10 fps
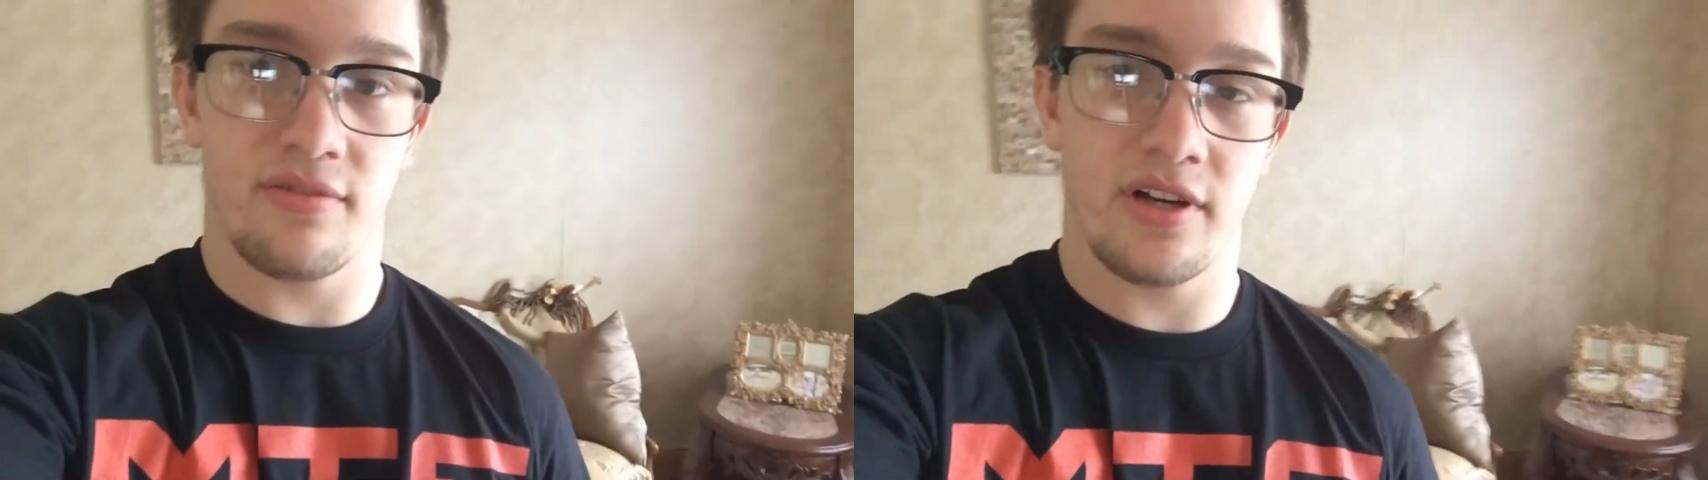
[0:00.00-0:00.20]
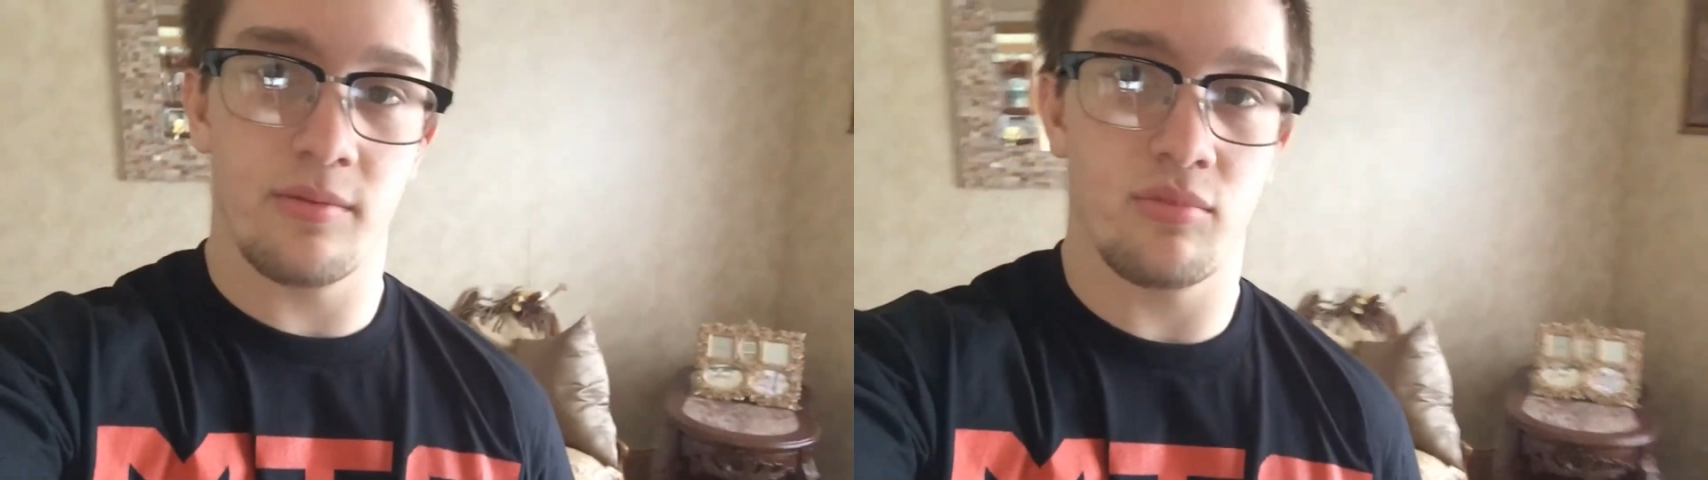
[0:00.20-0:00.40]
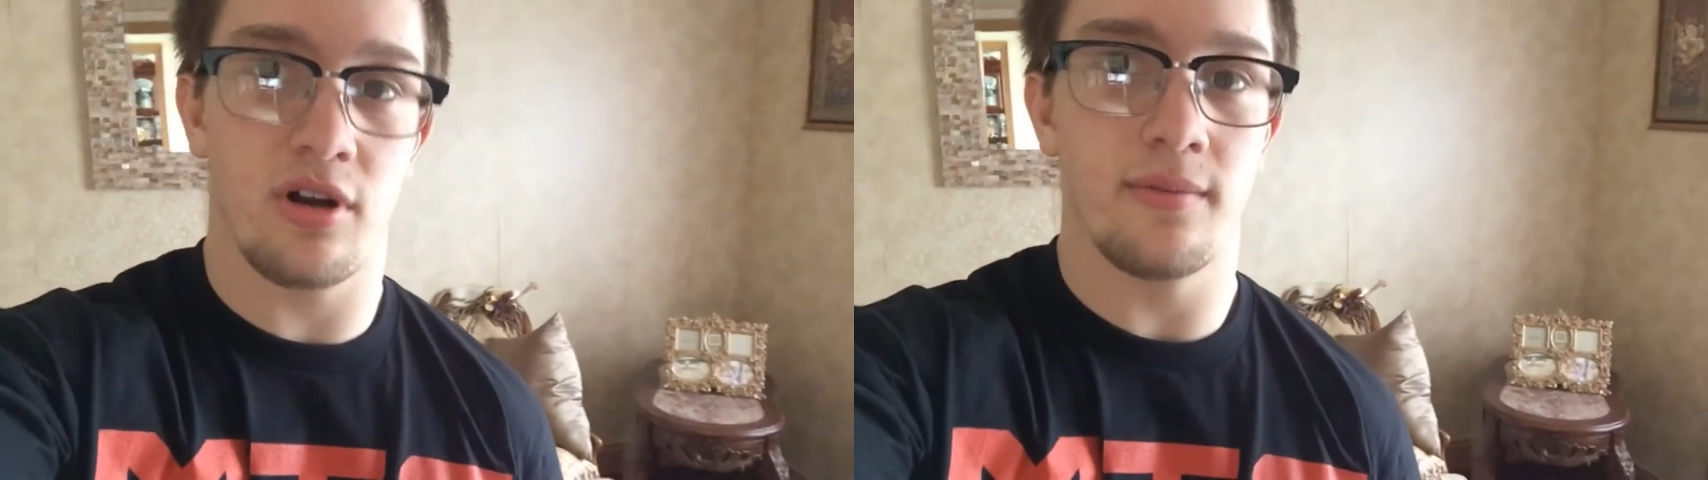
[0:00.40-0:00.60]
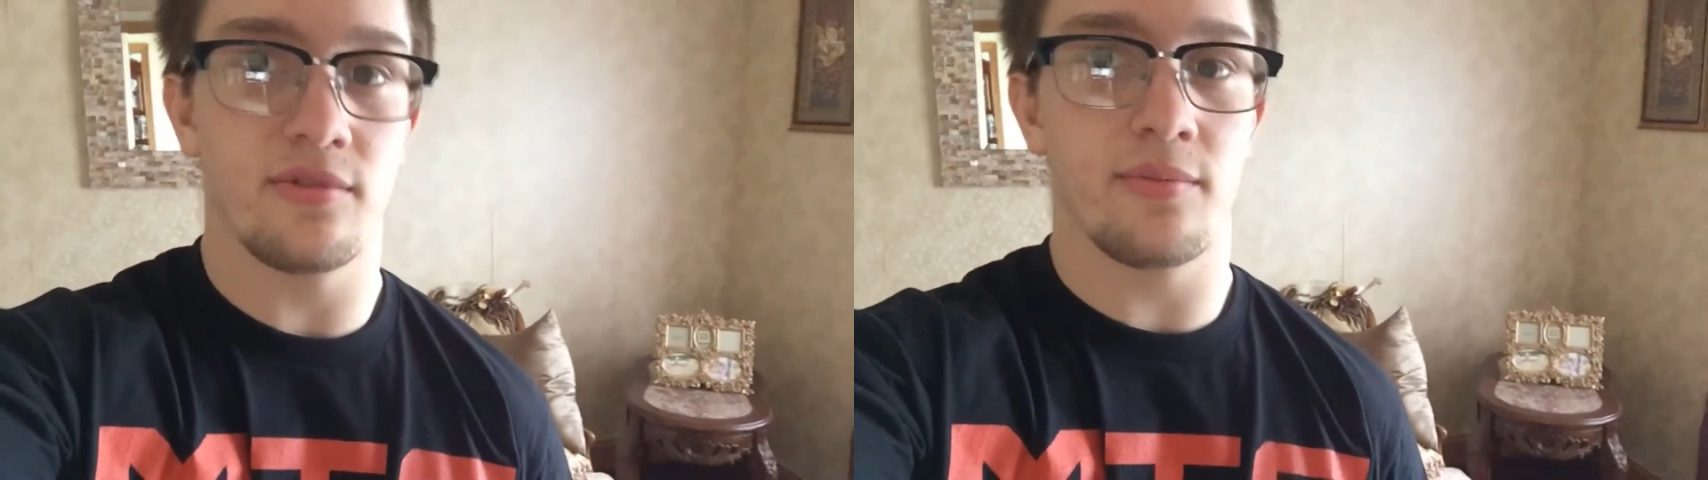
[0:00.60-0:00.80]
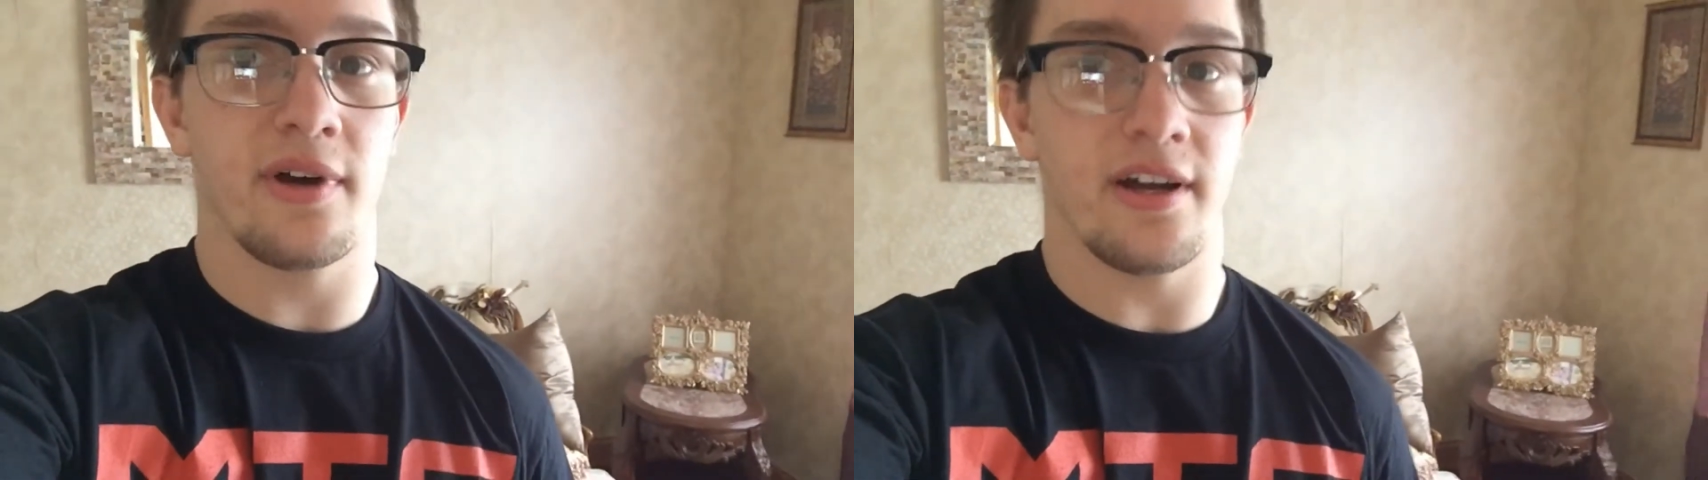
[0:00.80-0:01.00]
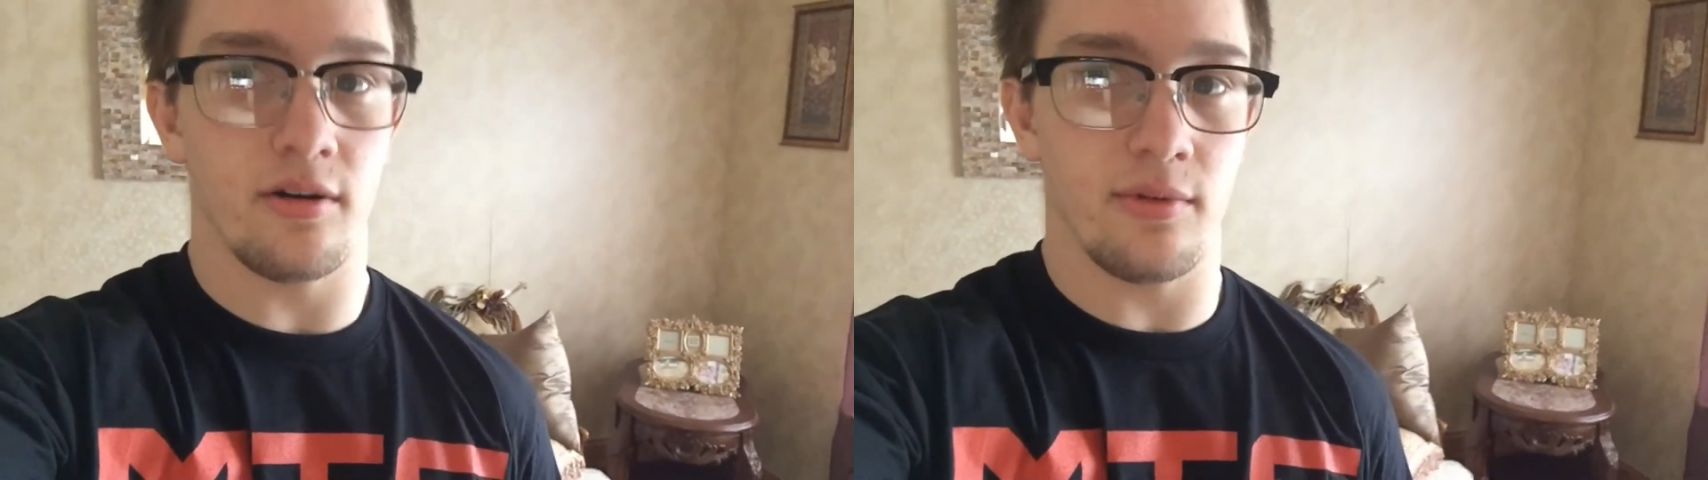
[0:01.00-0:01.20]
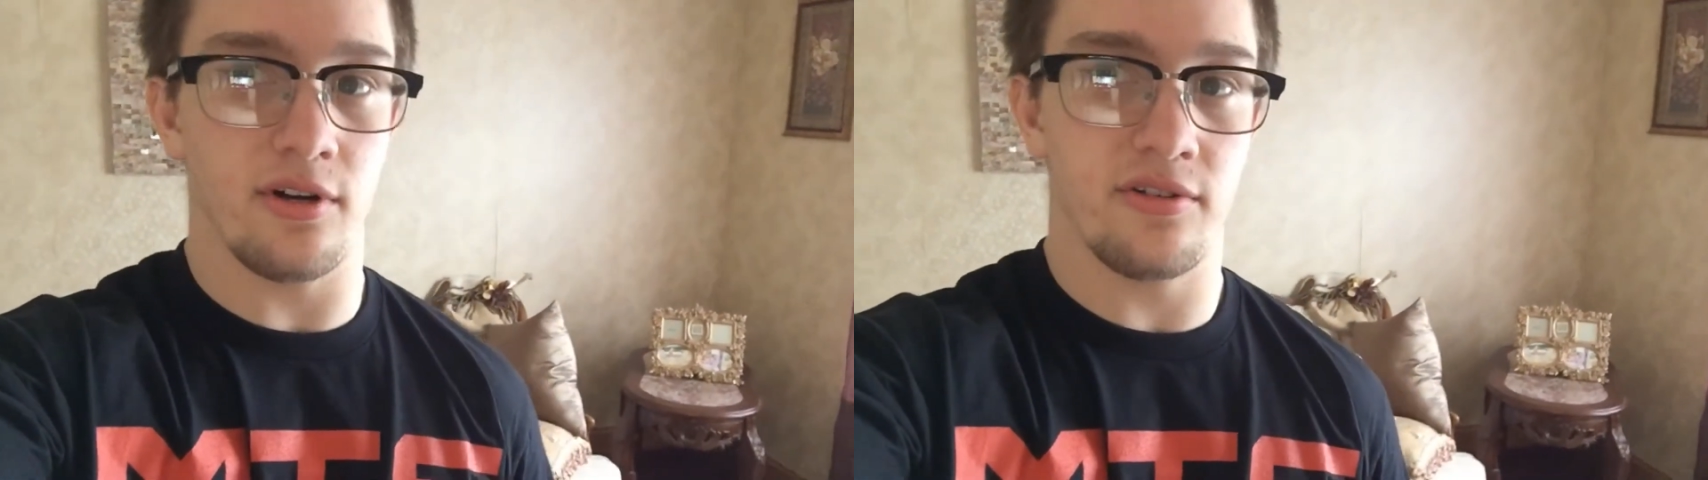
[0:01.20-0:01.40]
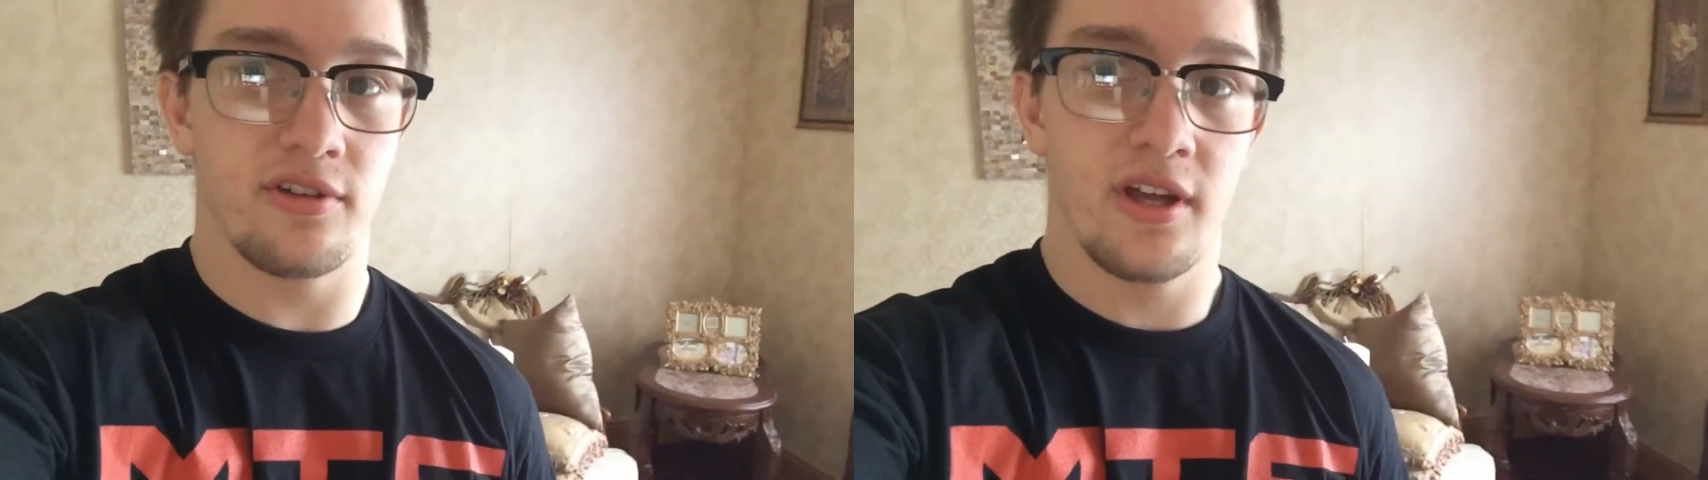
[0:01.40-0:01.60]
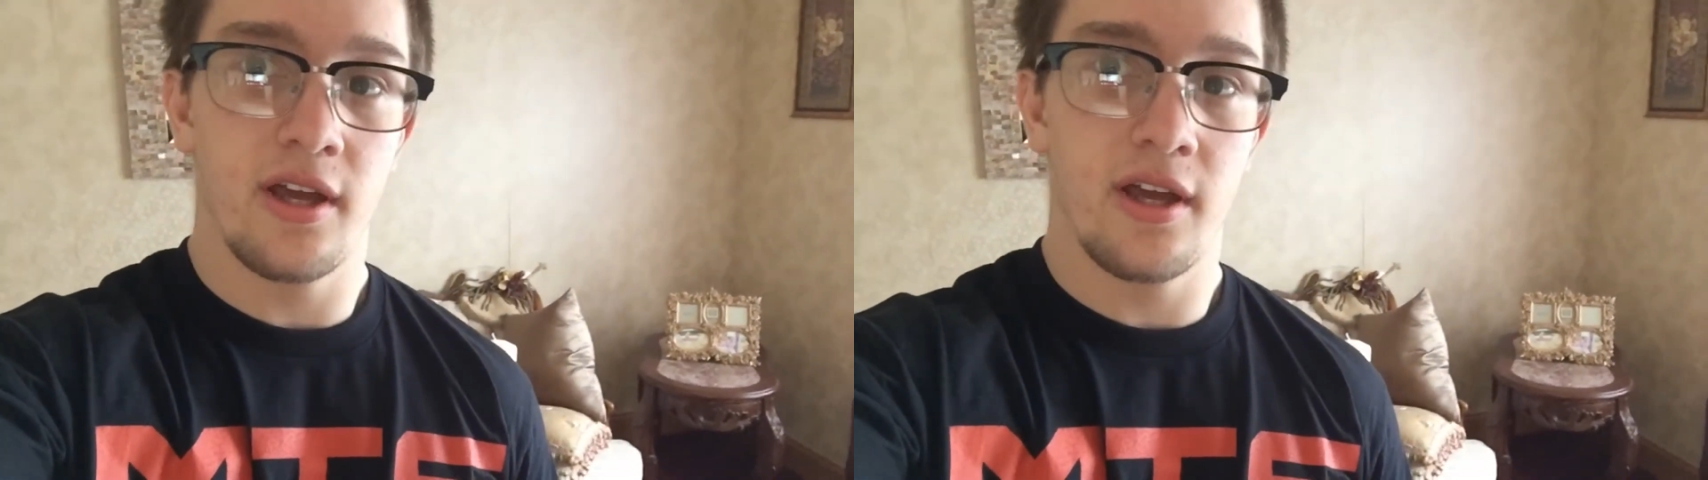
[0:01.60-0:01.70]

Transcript: freaking problems with my elbows